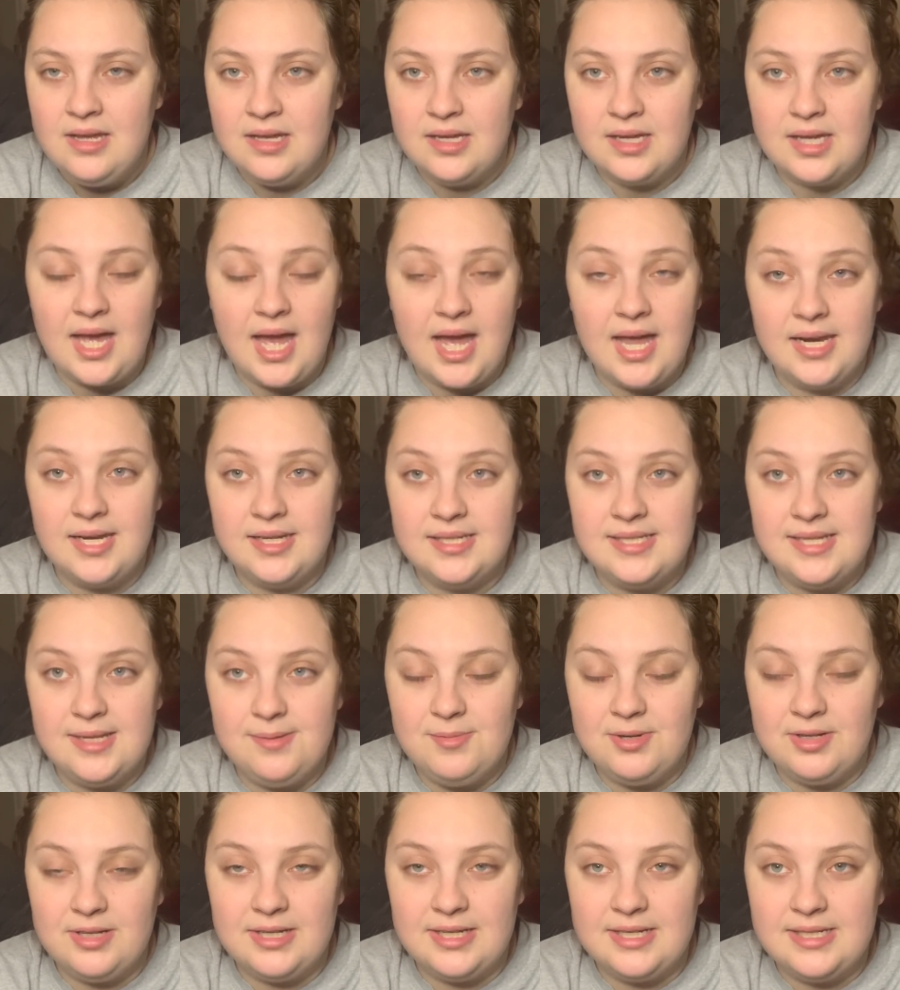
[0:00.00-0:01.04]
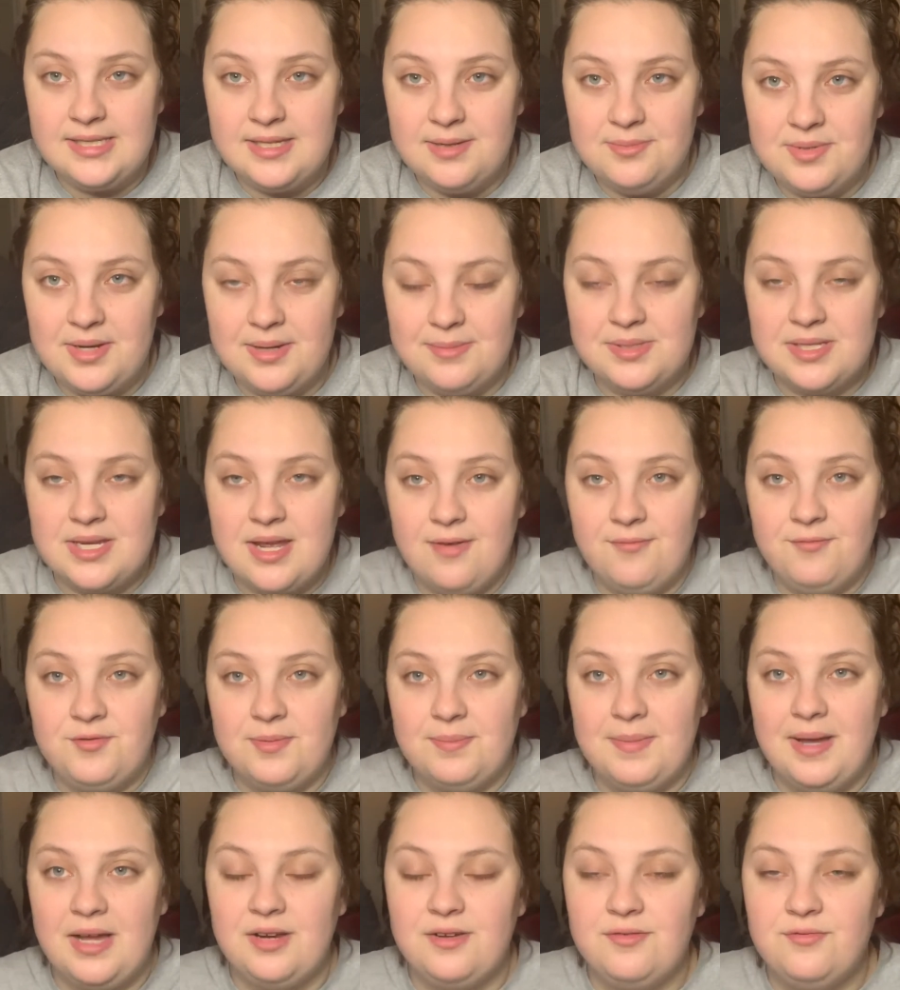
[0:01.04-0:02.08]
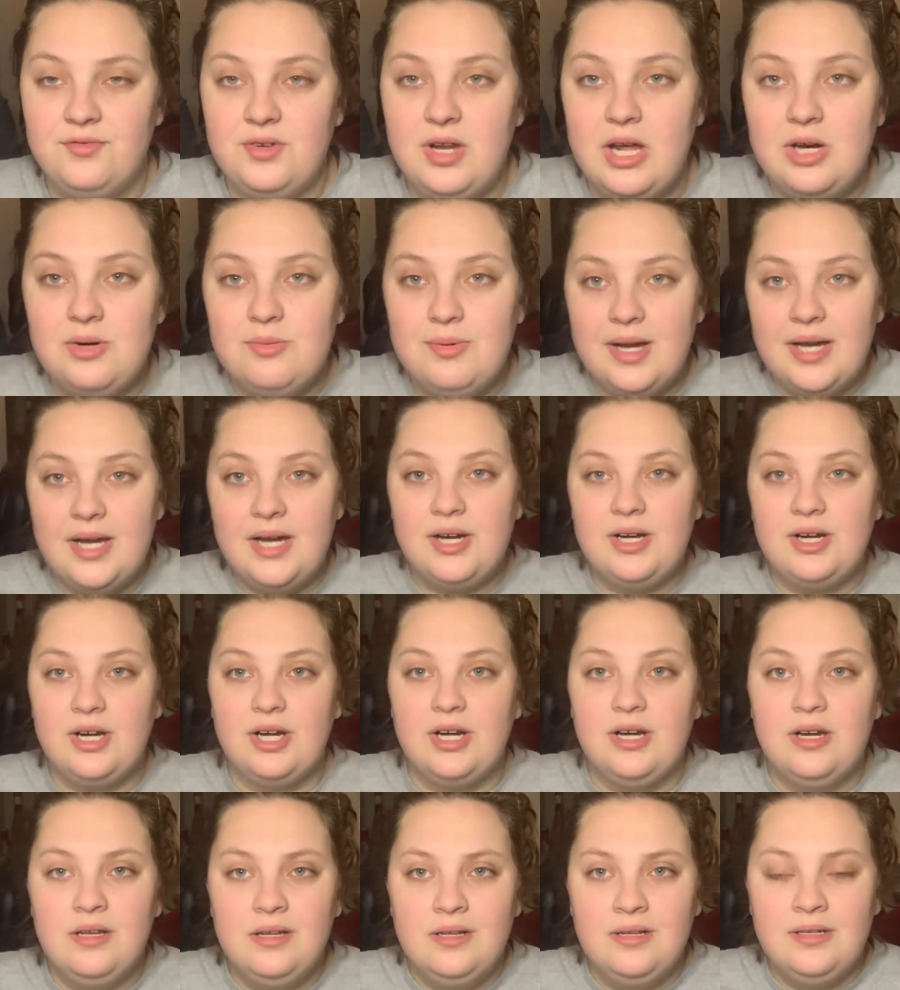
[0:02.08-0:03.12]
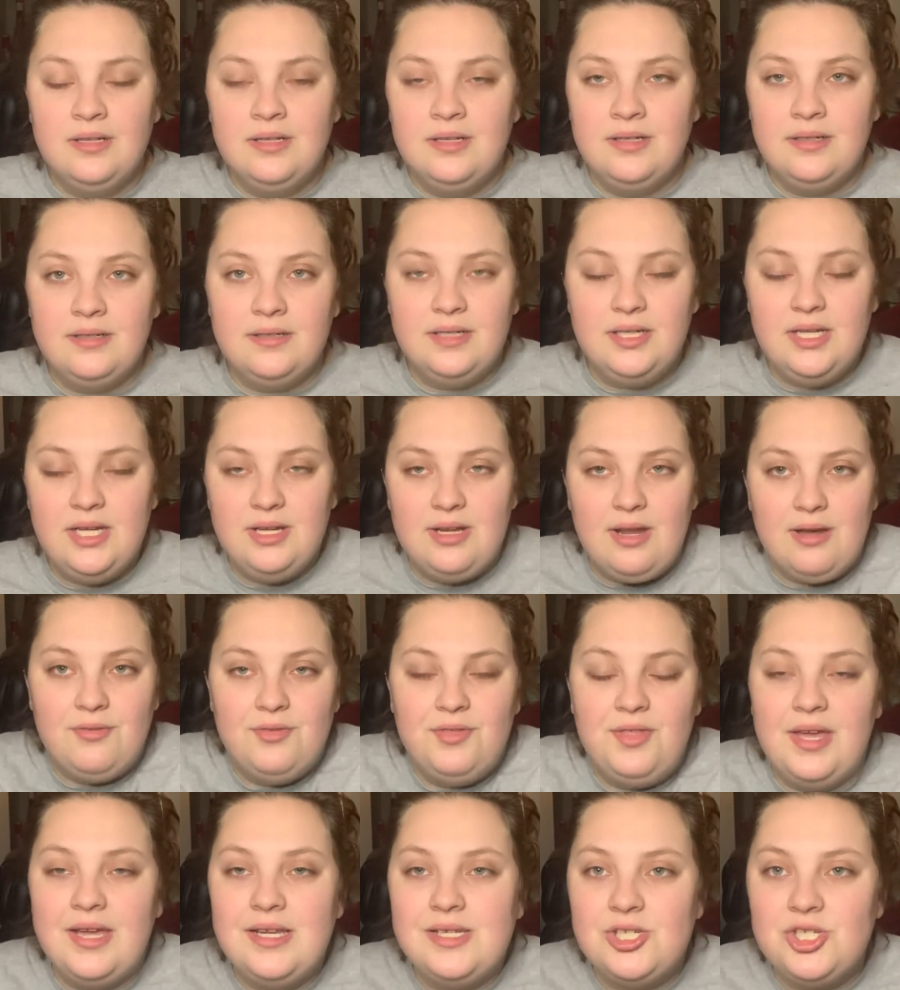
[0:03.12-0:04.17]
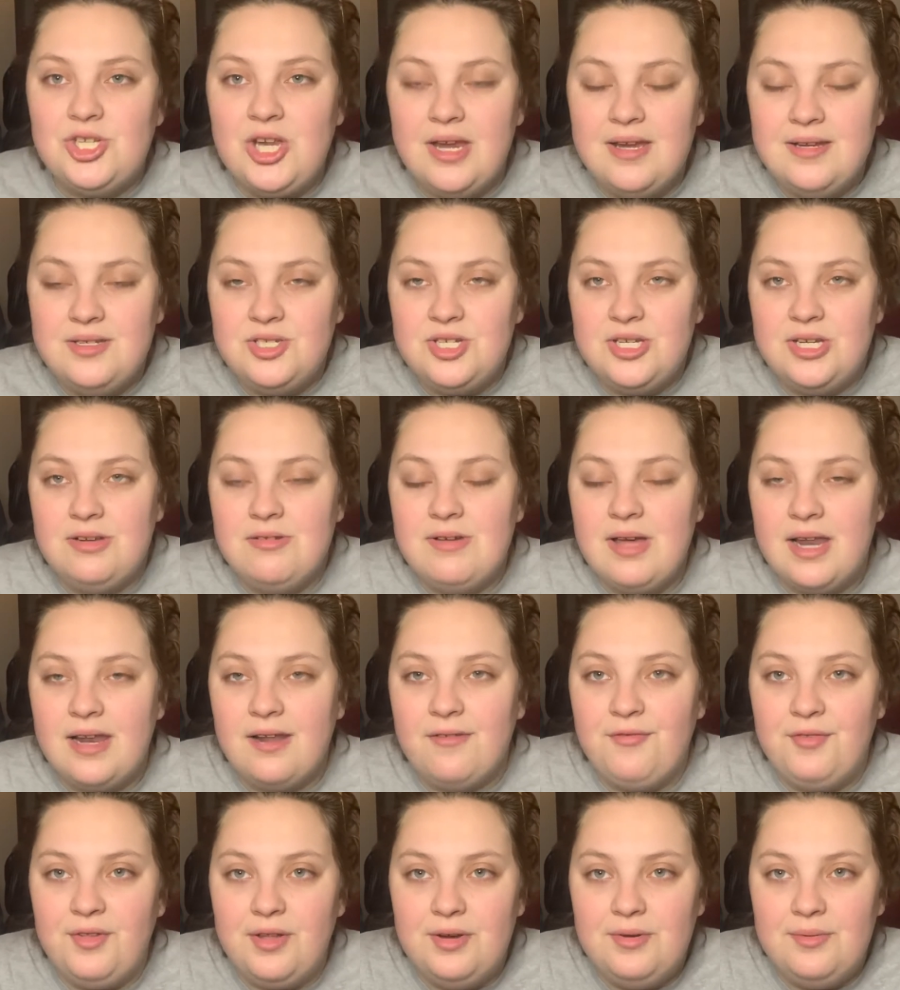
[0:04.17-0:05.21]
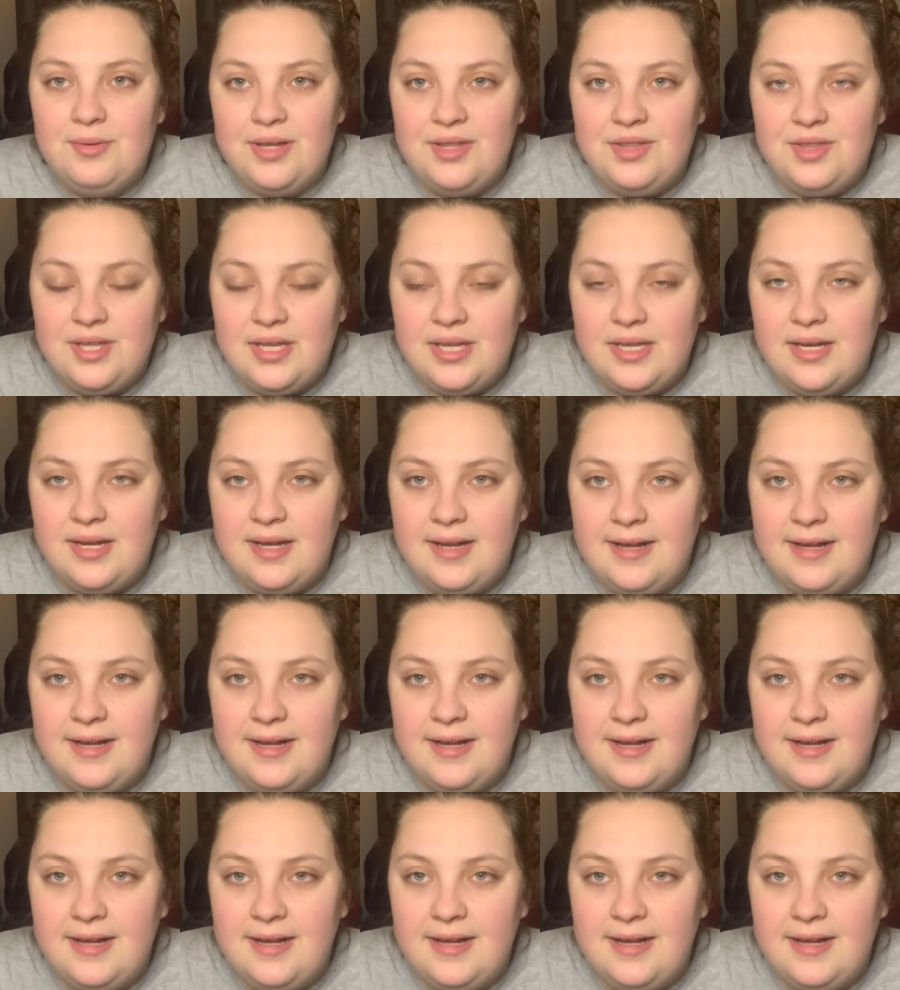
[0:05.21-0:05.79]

kind of seemingly sometimes come from out of nowhere, or things change and you gotta flow with it.